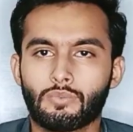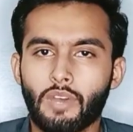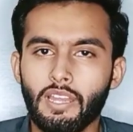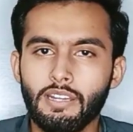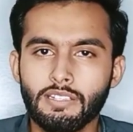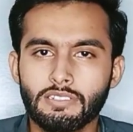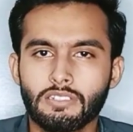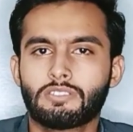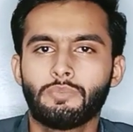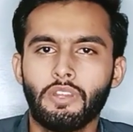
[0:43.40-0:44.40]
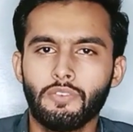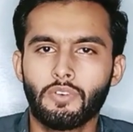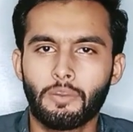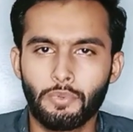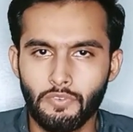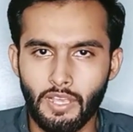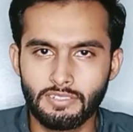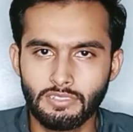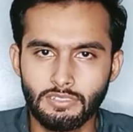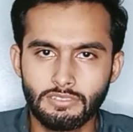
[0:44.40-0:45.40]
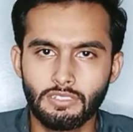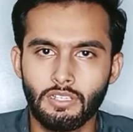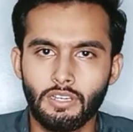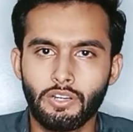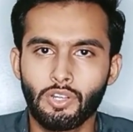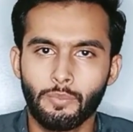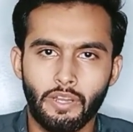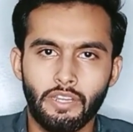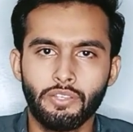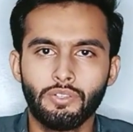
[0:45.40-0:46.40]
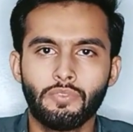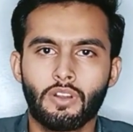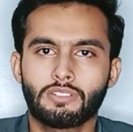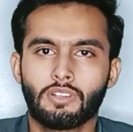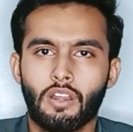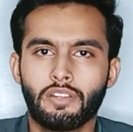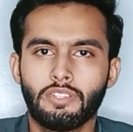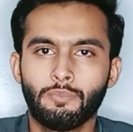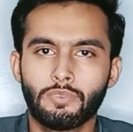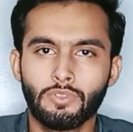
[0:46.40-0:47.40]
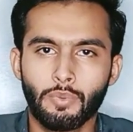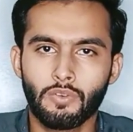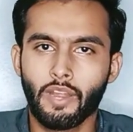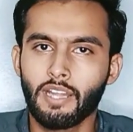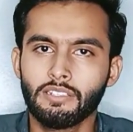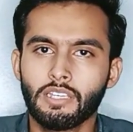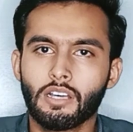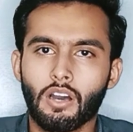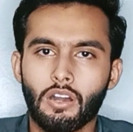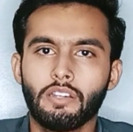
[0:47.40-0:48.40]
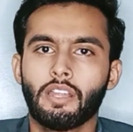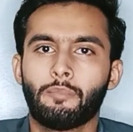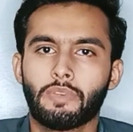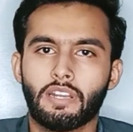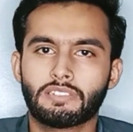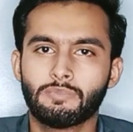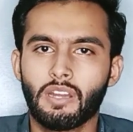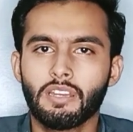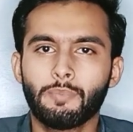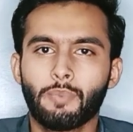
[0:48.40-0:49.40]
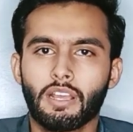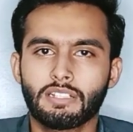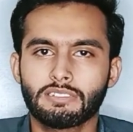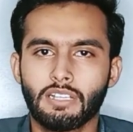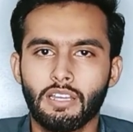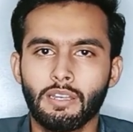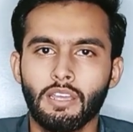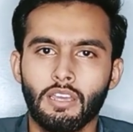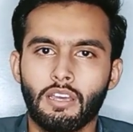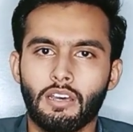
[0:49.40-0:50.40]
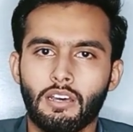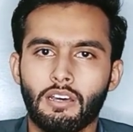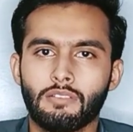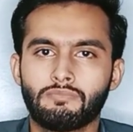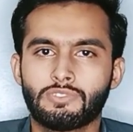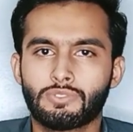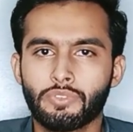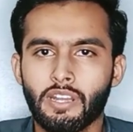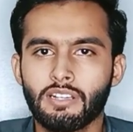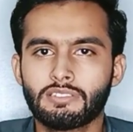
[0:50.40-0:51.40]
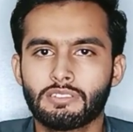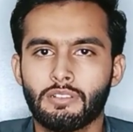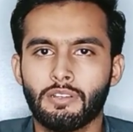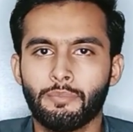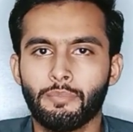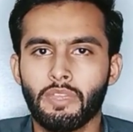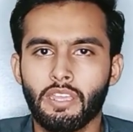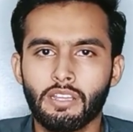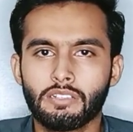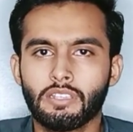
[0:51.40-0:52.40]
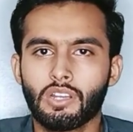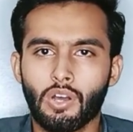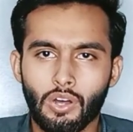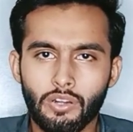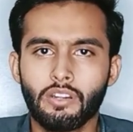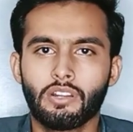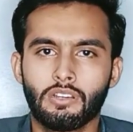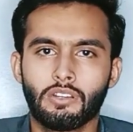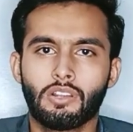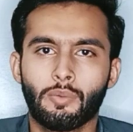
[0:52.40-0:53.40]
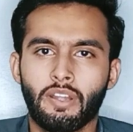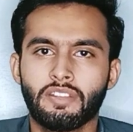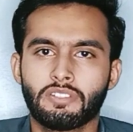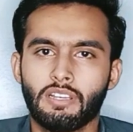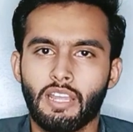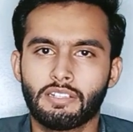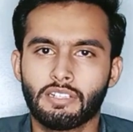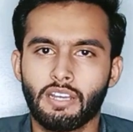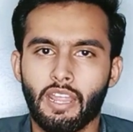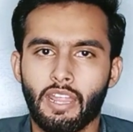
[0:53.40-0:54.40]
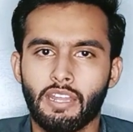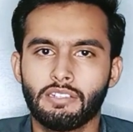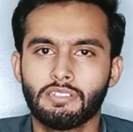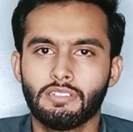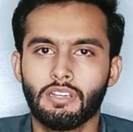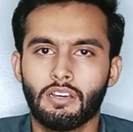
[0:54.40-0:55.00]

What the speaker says: While it is customary for professors recommending you for a scholarship to provide their own templates, but in Pakistan, students make their own recommendation letter and